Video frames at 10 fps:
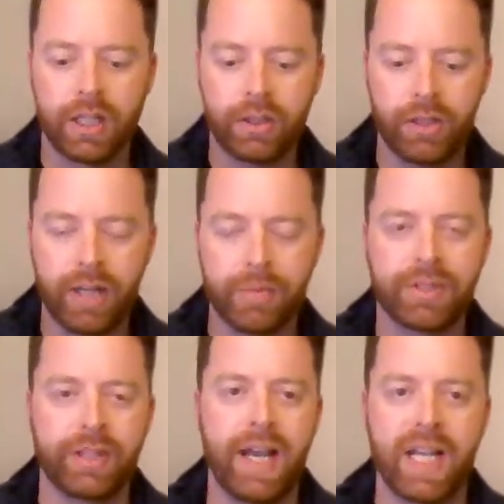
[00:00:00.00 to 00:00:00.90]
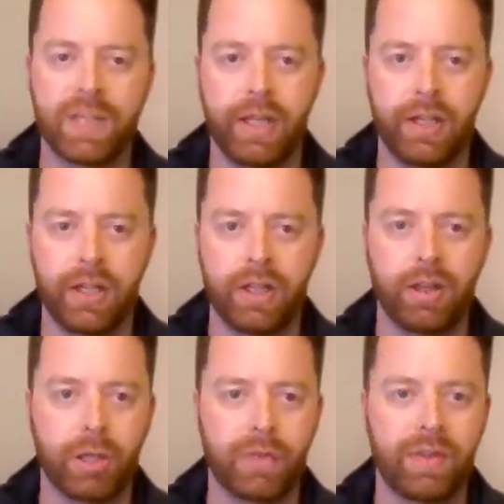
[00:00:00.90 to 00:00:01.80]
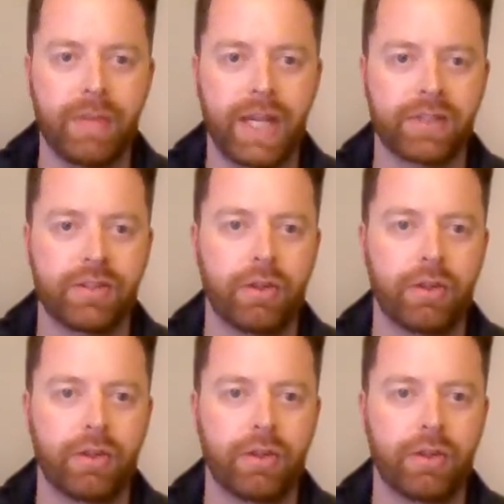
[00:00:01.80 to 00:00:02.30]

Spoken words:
clubs, and there has been a lot of impact